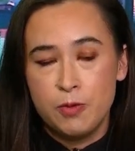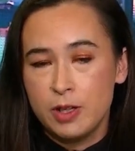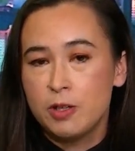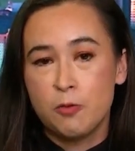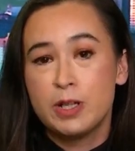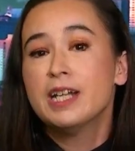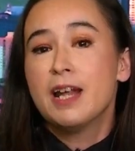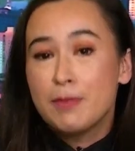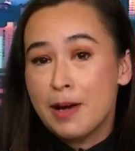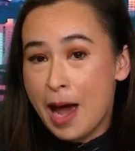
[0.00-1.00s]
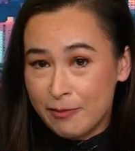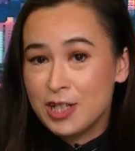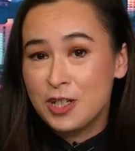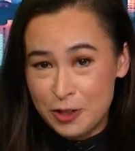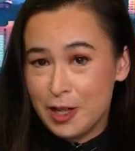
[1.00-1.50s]
you know, we didn't end up
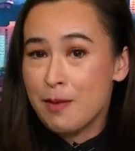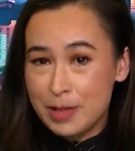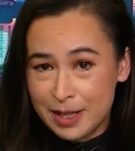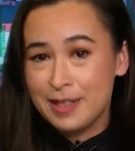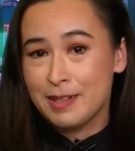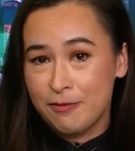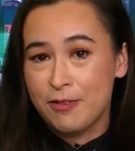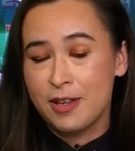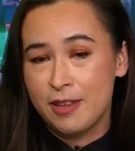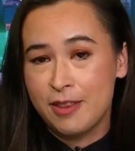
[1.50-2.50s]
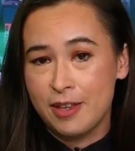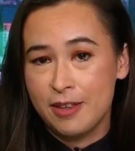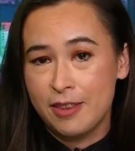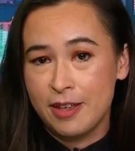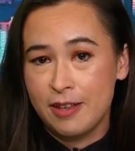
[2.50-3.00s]
having to do that because of the
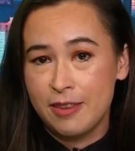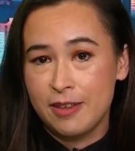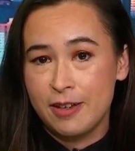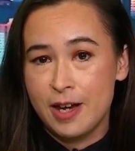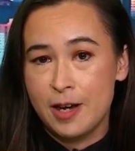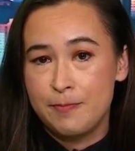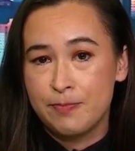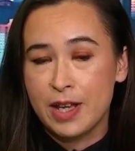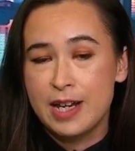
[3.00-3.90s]
the the, the um,